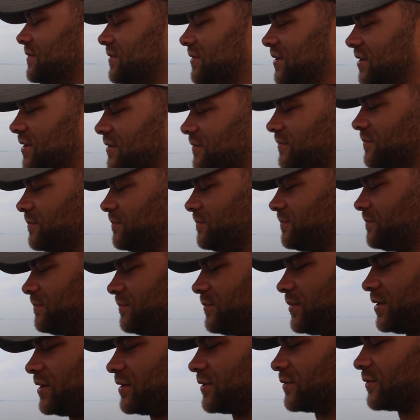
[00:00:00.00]
Like a
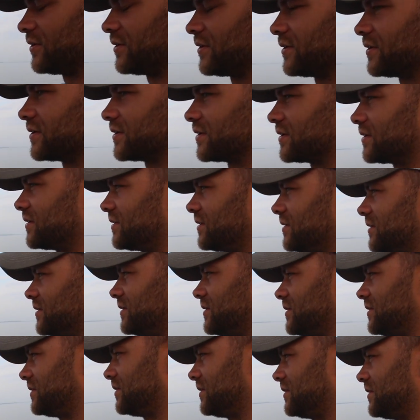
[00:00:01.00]
big walleye.
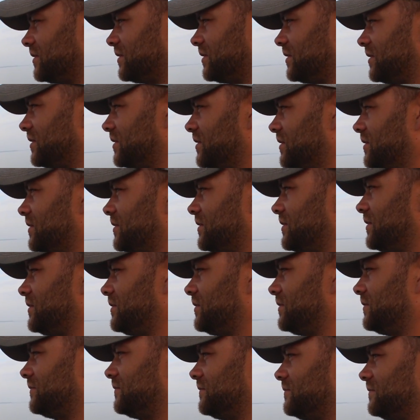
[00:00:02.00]
I got to
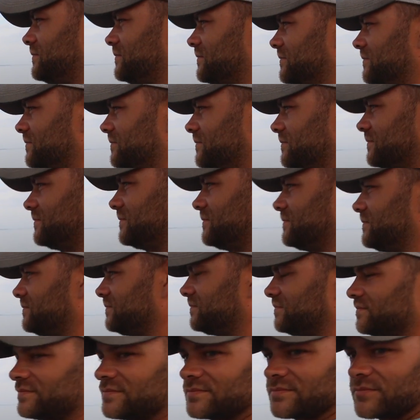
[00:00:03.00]
slow it way down.
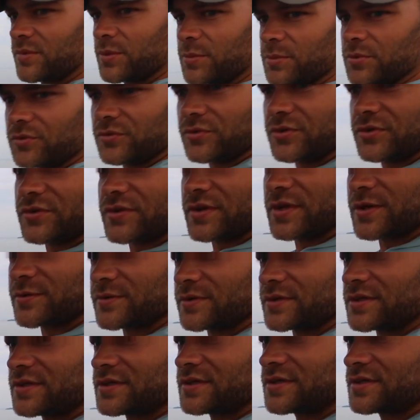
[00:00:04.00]
Maybe reel that
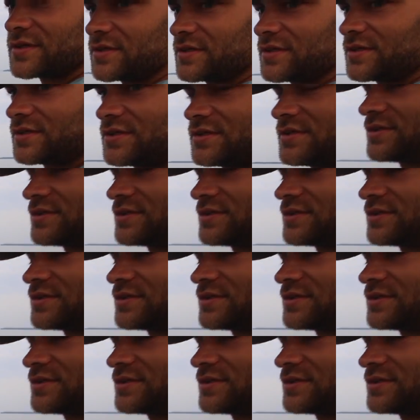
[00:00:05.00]
one in.